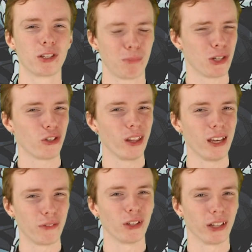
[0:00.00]

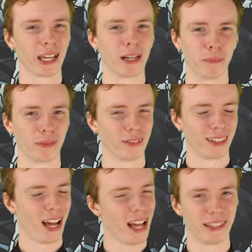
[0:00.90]
especially if you look at him.
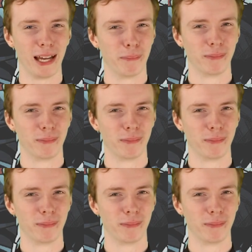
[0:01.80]
Hot damn.